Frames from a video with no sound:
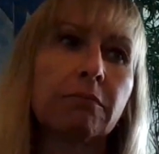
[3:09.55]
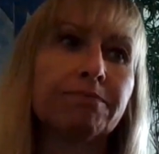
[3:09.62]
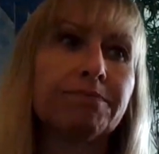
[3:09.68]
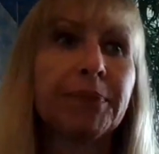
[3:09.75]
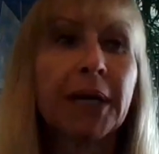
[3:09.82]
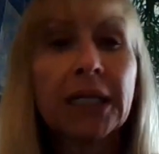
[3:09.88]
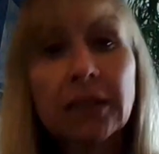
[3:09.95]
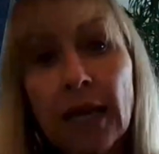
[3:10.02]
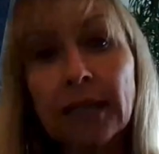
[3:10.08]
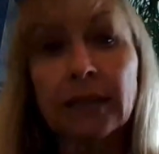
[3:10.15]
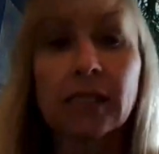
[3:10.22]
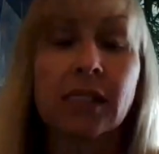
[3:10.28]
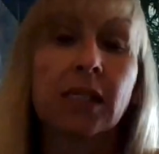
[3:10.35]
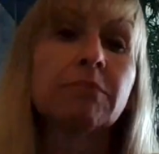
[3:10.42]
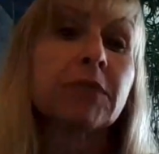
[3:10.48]
But at the
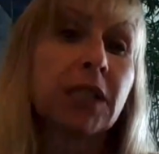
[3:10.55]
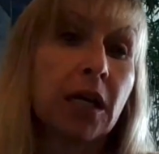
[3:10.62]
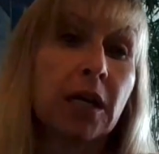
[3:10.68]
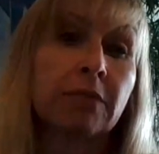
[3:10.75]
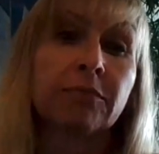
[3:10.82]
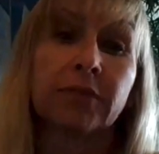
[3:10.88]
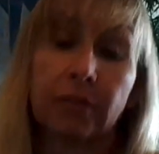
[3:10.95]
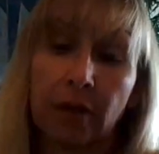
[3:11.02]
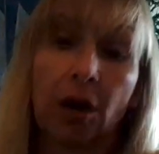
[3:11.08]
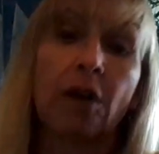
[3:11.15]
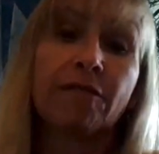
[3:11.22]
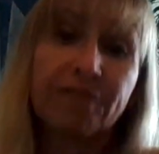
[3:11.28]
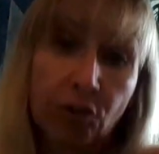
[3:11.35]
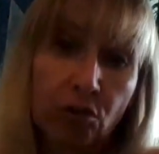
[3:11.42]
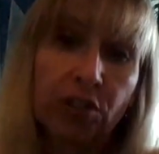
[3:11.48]
same time,
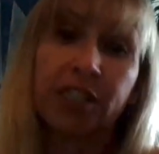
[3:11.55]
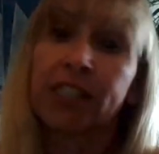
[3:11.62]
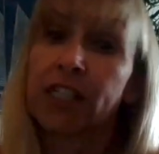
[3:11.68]
of course,